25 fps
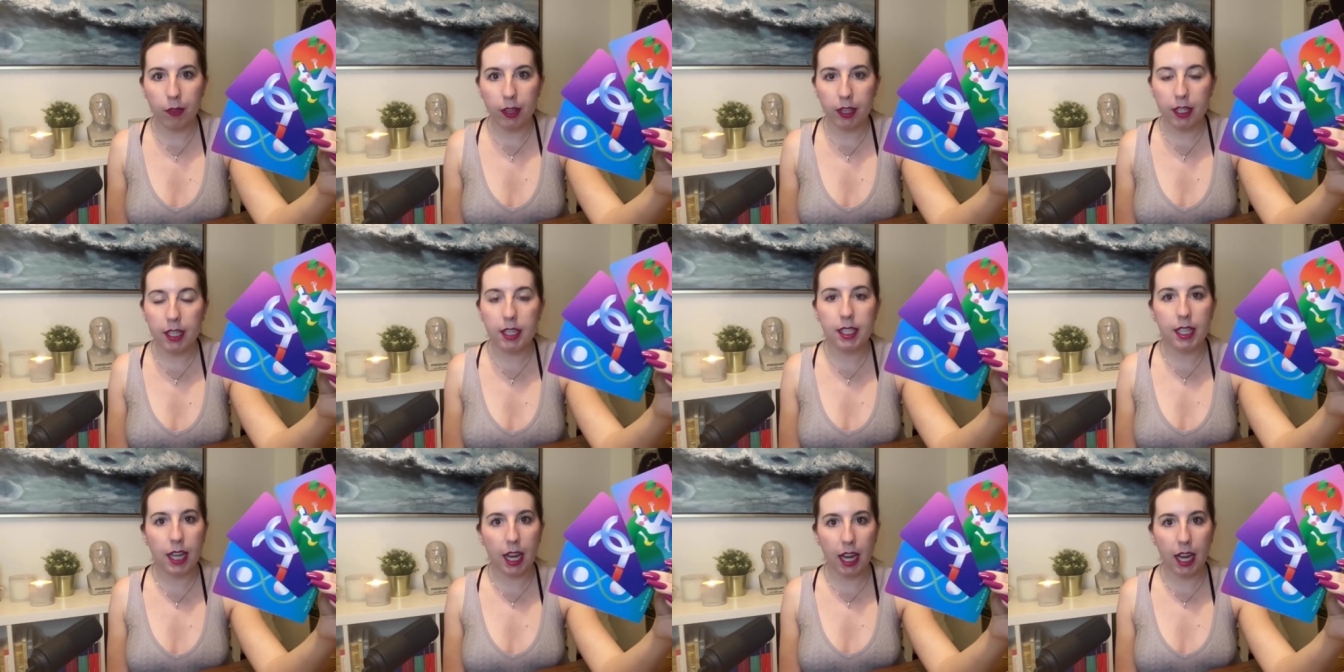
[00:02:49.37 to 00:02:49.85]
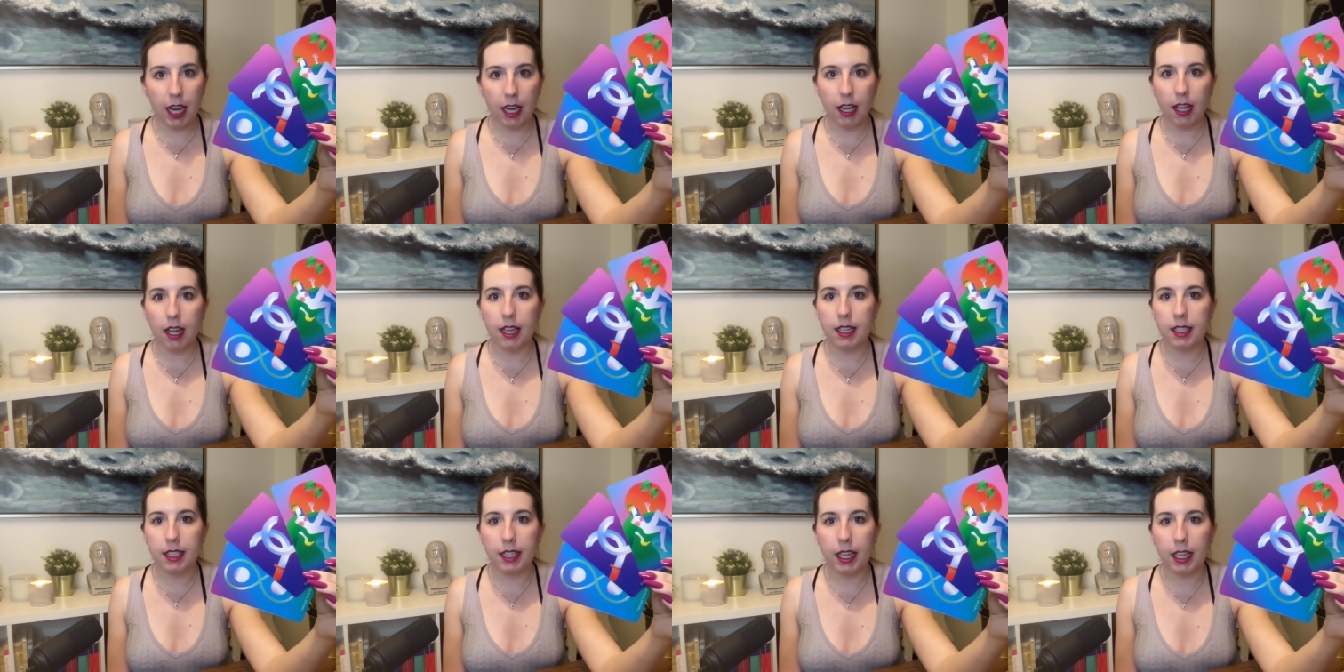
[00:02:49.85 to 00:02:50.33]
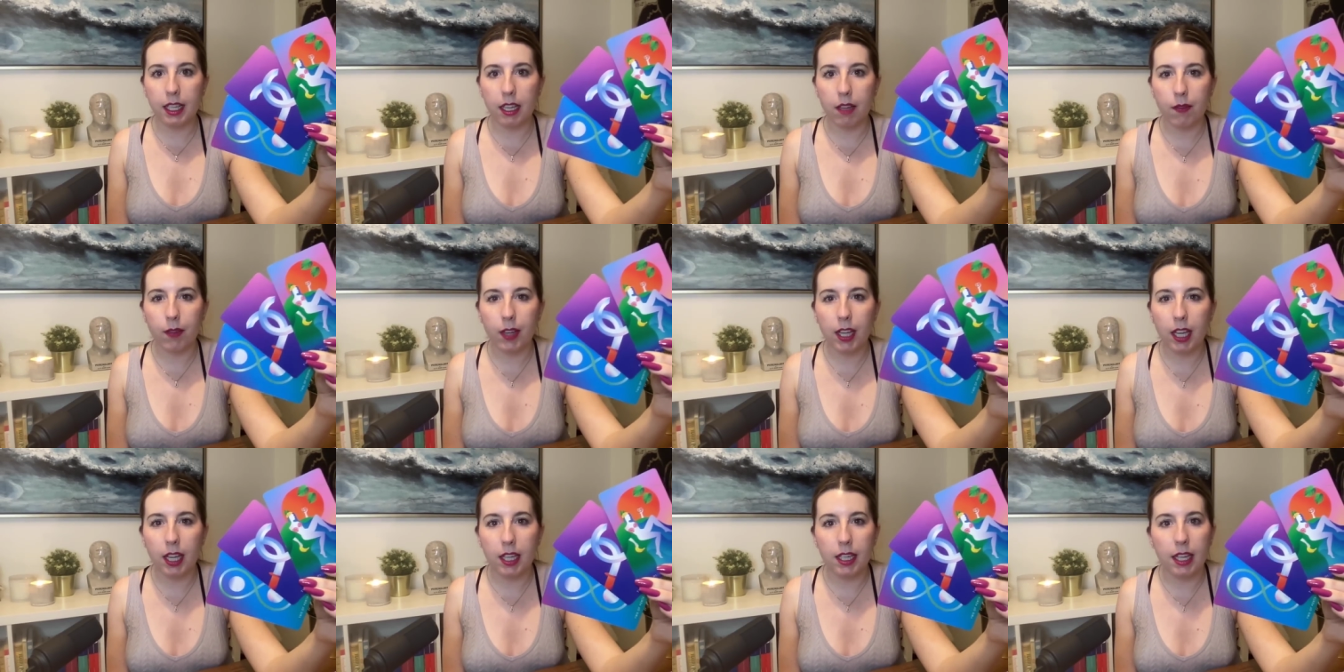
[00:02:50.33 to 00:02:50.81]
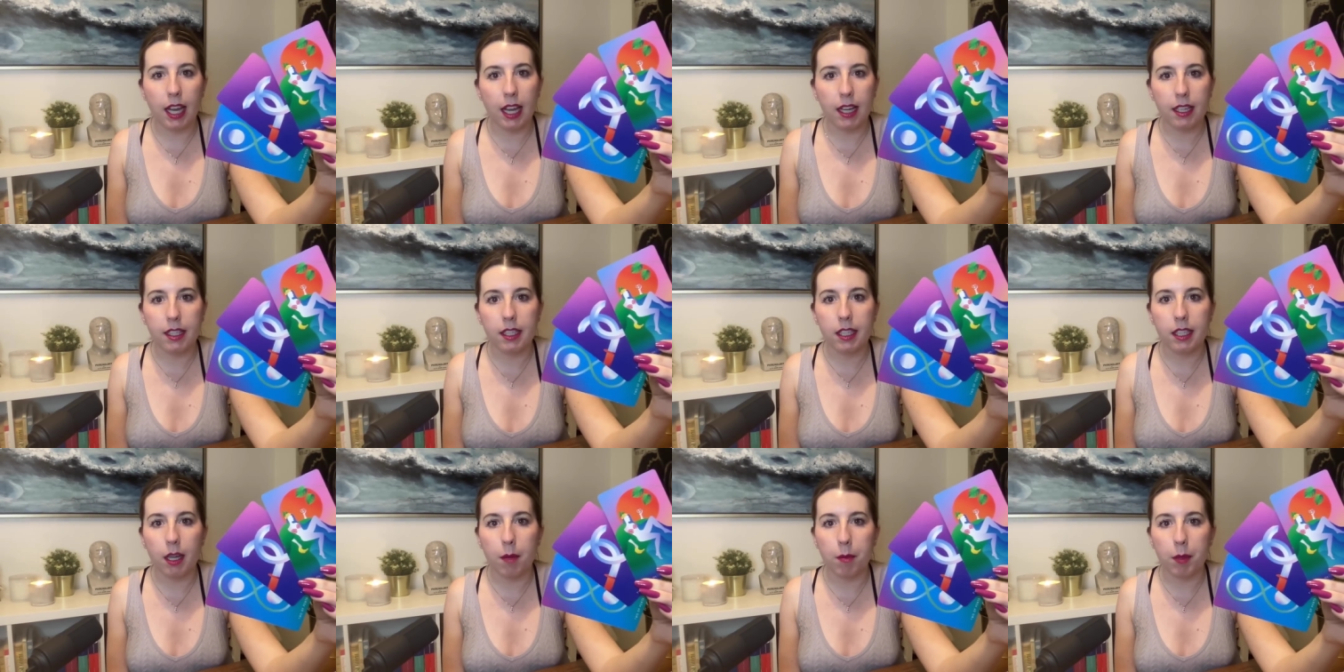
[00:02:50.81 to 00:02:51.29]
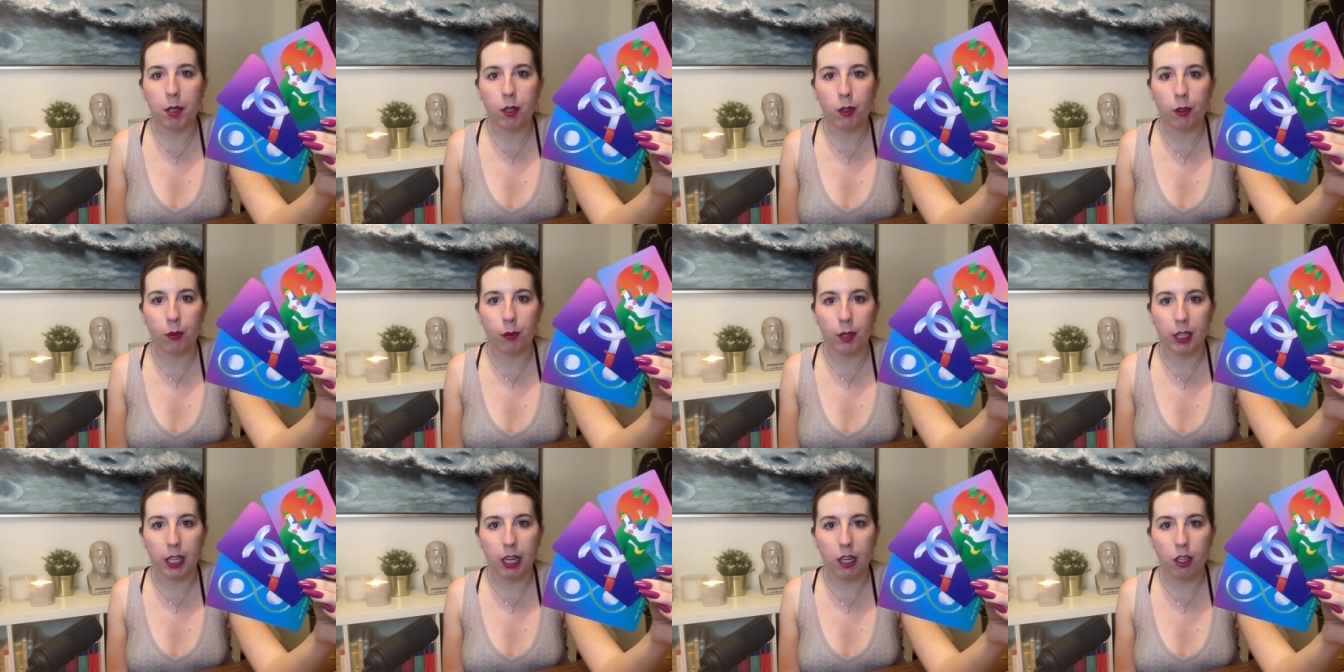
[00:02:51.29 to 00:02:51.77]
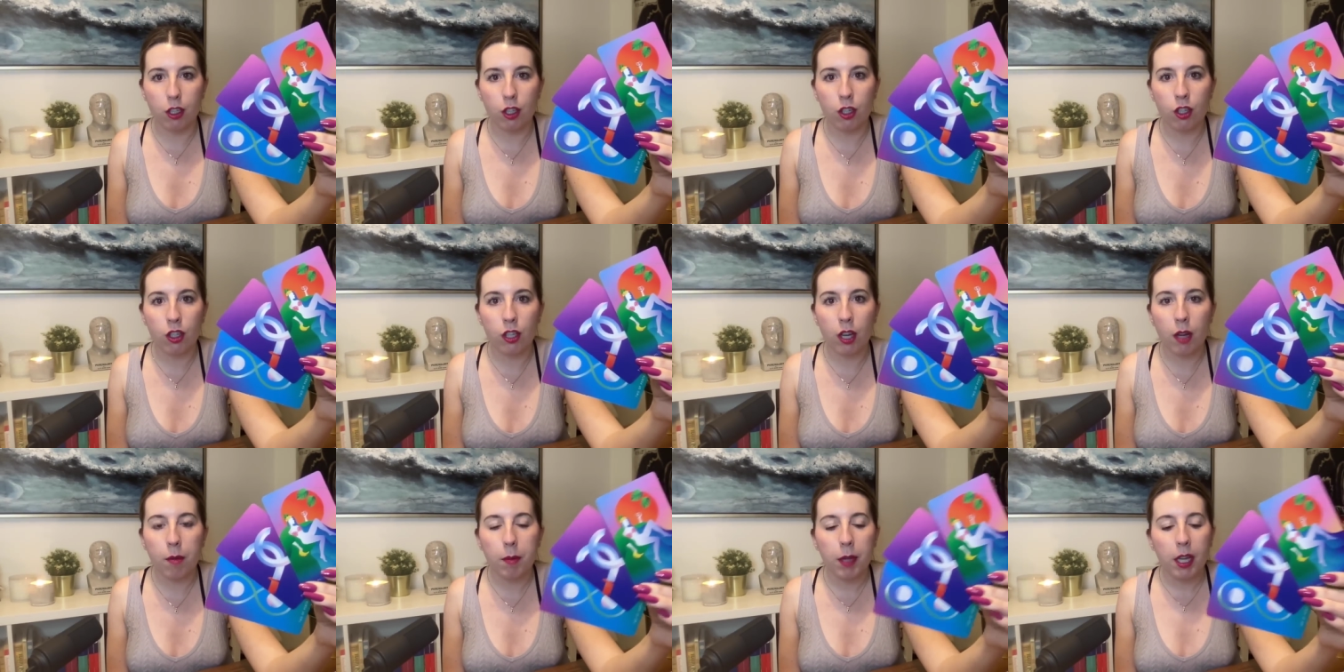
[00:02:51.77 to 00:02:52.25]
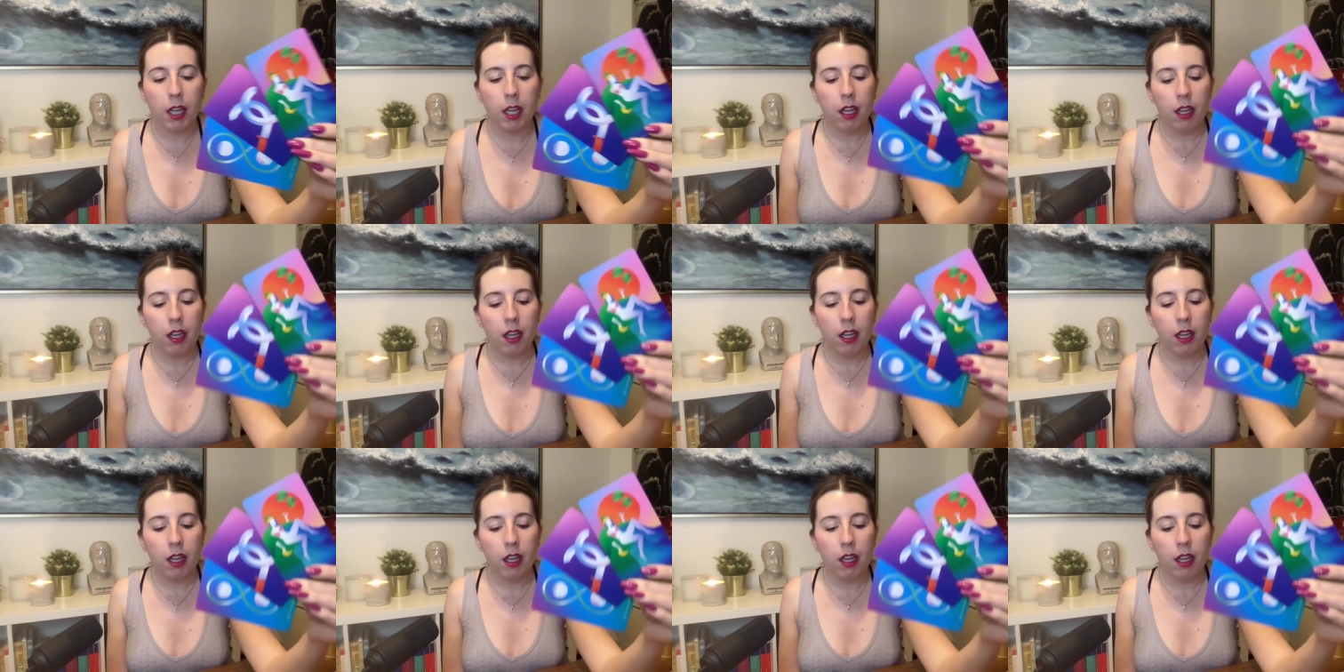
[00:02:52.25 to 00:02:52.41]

to take a significant next step in your relationship